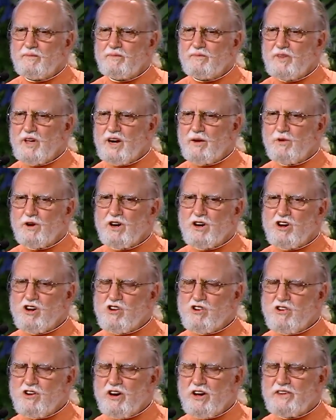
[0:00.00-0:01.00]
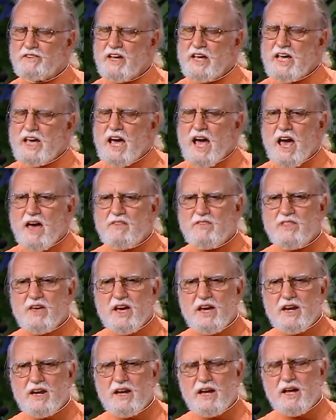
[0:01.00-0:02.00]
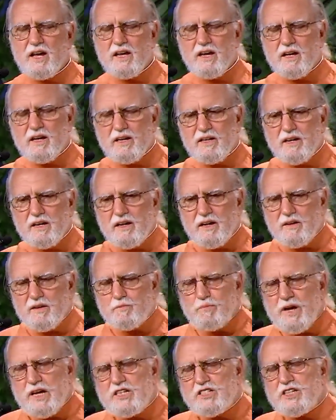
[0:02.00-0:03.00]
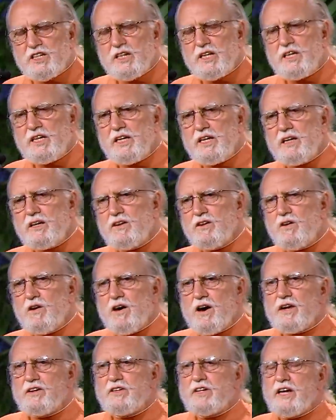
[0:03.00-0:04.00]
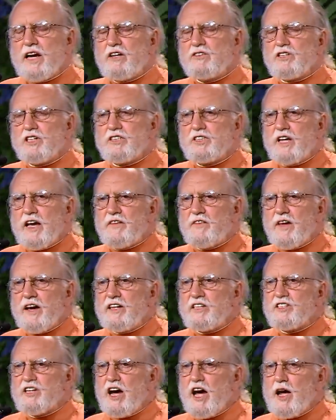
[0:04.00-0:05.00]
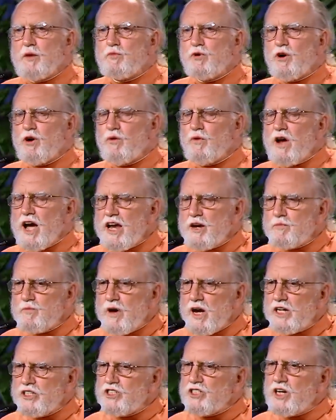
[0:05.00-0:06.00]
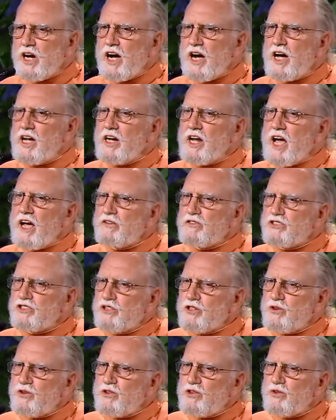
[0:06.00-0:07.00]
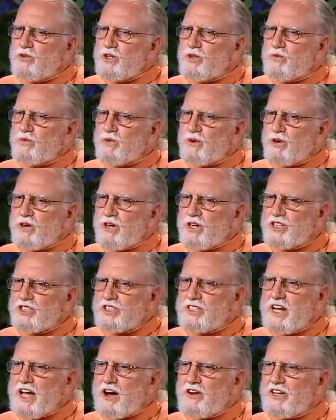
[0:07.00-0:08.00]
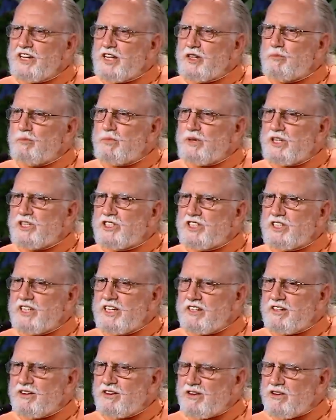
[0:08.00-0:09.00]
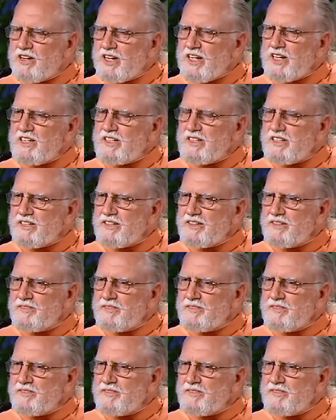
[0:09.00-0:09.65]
They were gone. And then Basically, God tells us at that time, All right, my child, I've shown you it works. Now get busy and earn it.